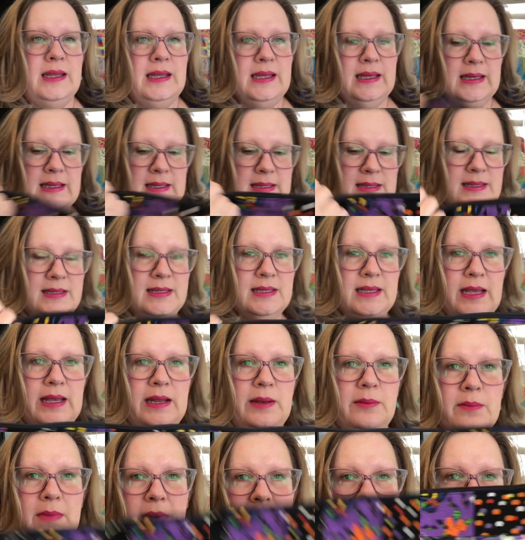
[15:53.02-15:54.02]
is
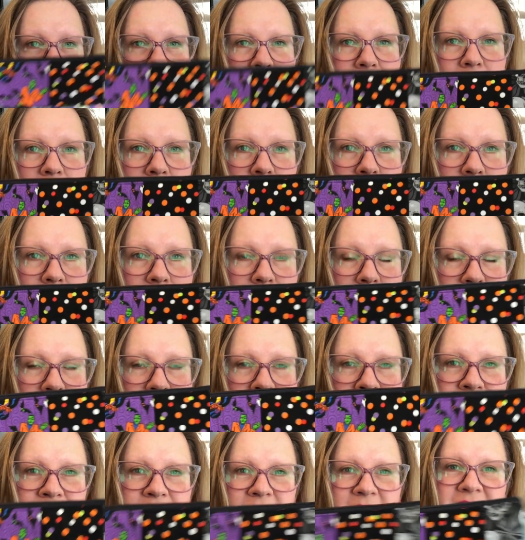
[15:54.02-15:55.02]
in my,
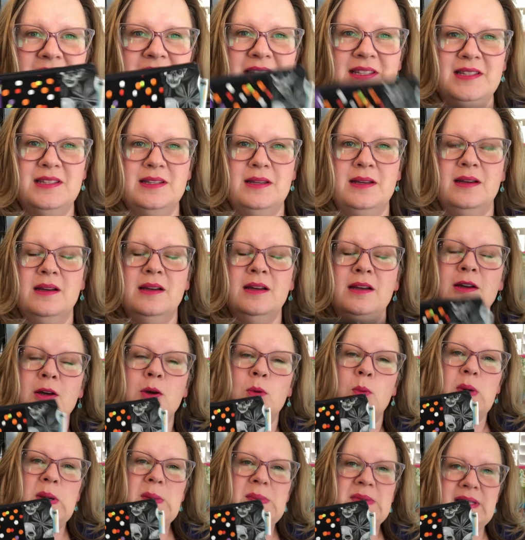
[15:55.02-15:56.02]
this is a
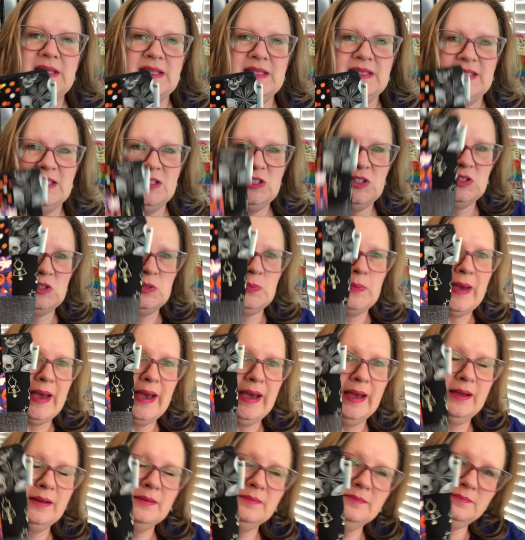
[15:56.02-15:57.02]
Whimsy Stitches
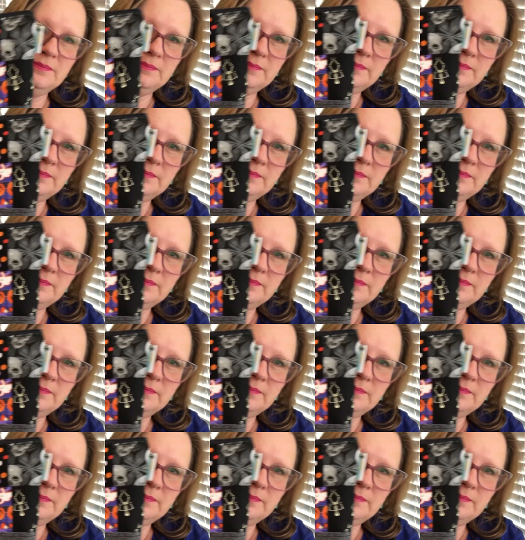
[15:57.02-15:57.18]
bag